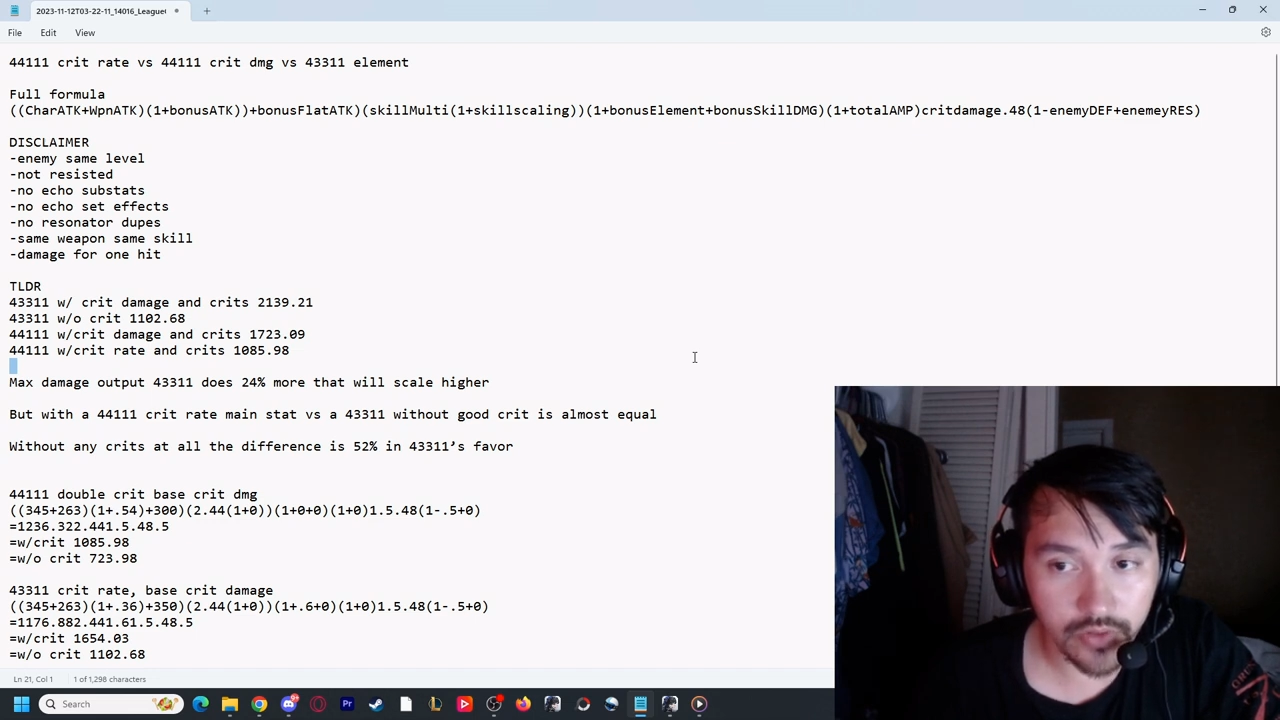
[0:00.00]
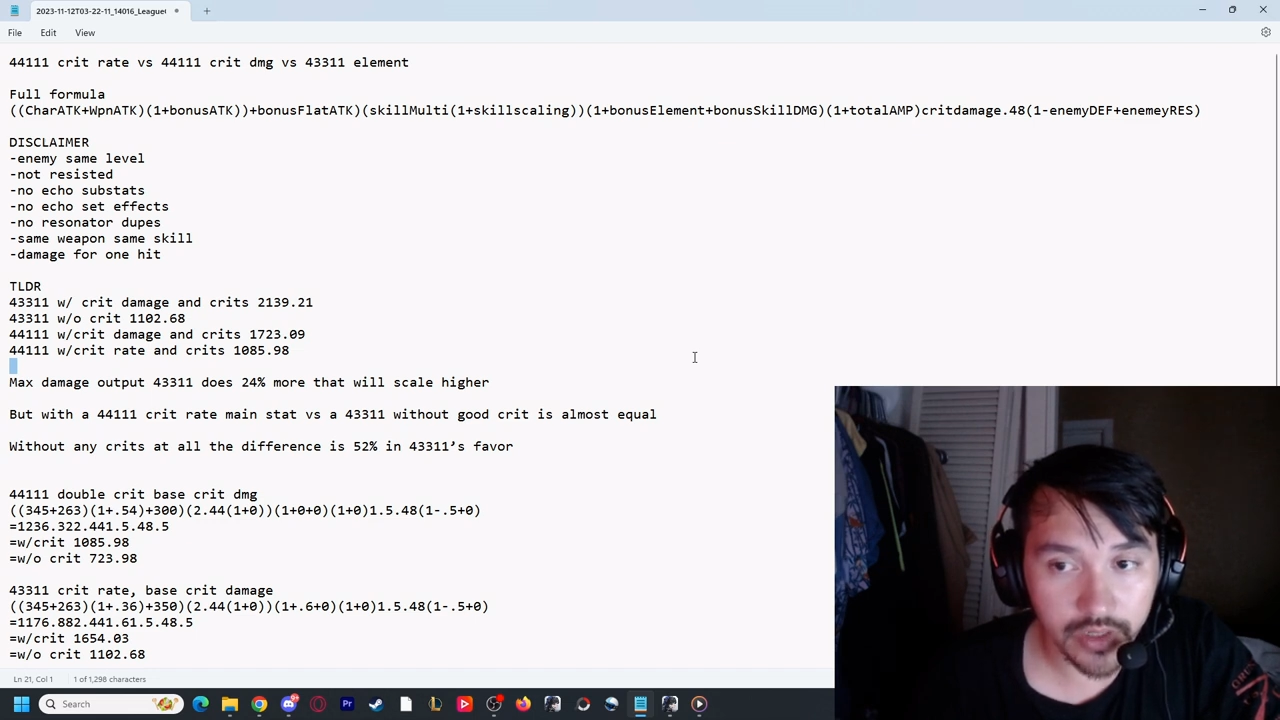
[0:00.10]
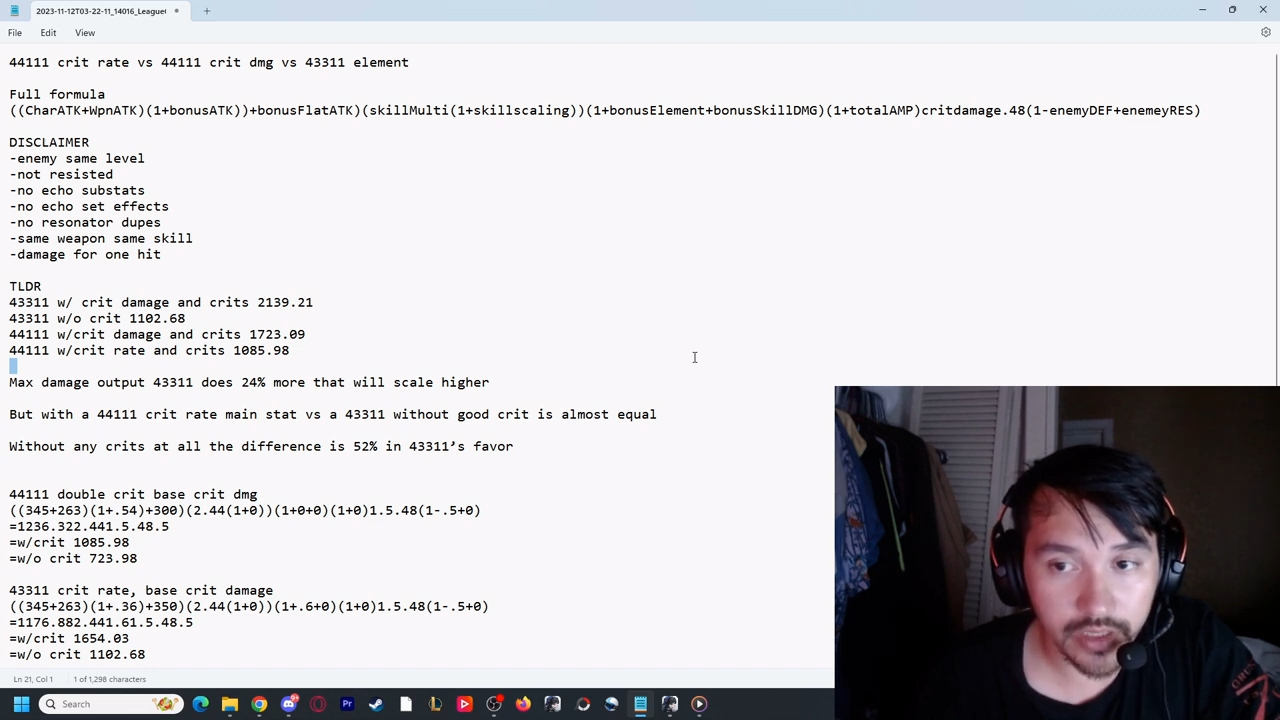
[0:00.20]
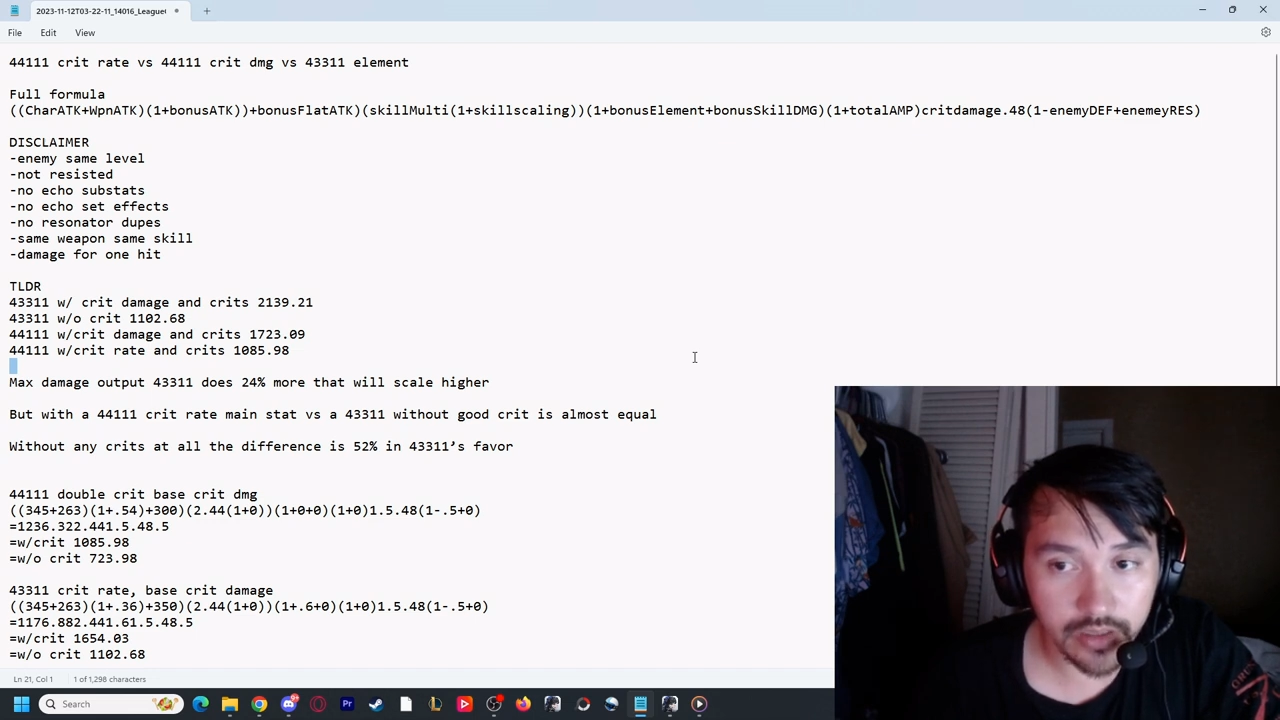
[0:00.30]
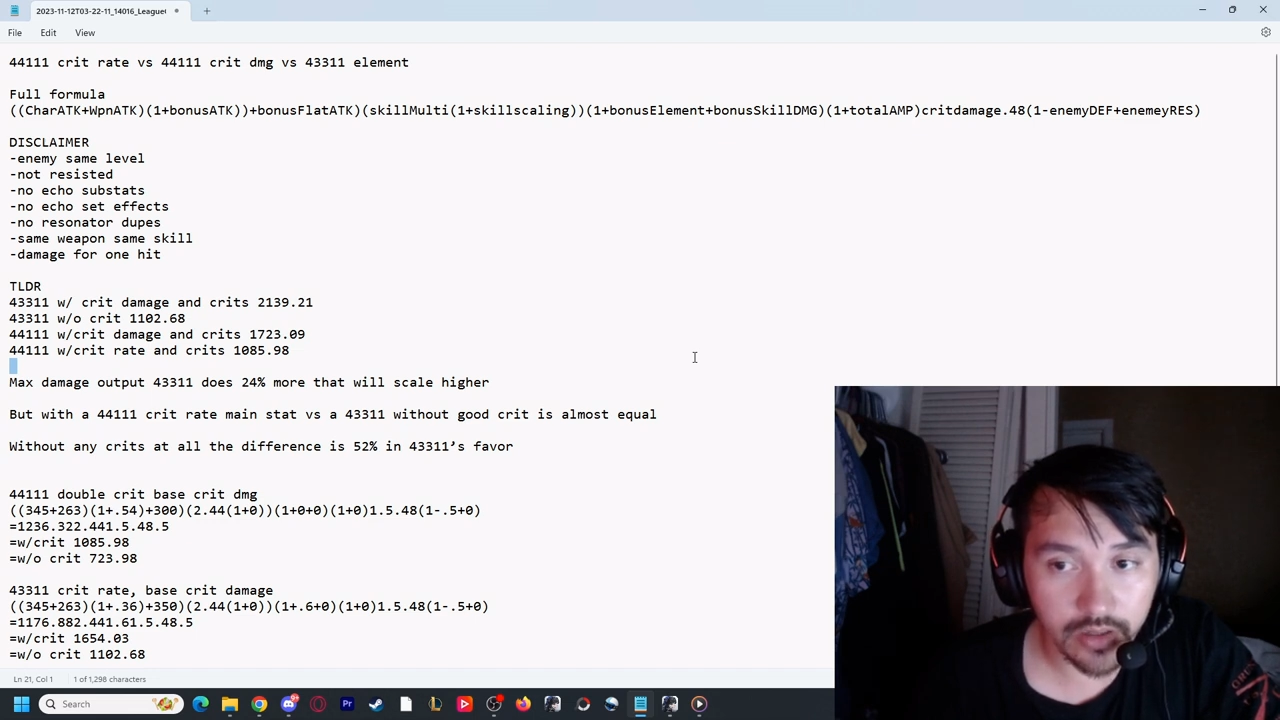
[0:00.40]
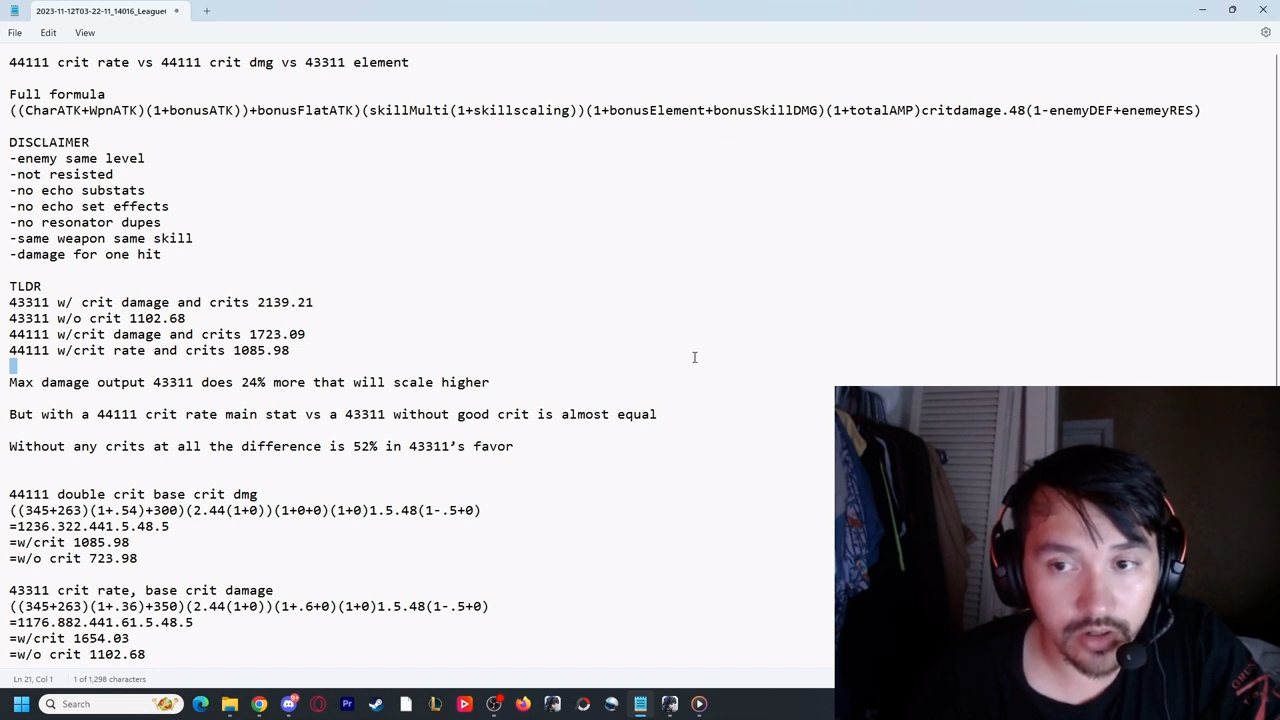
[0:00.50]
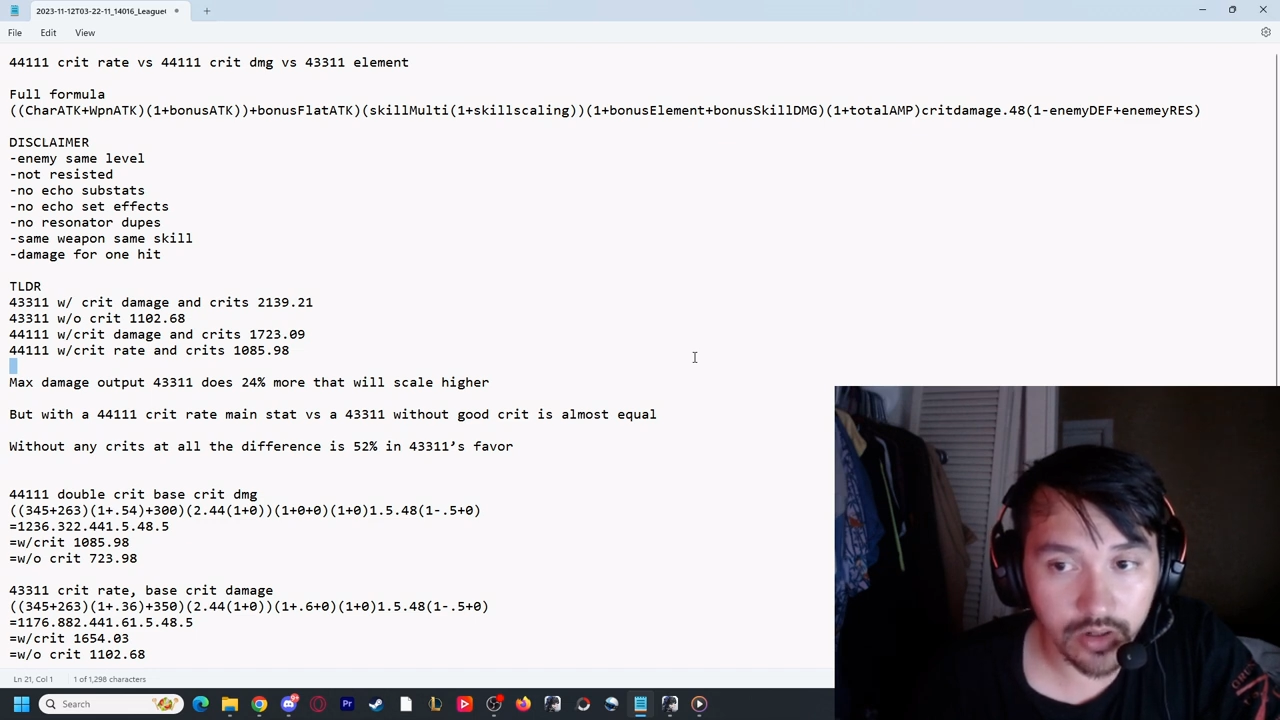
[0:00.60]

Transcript: critting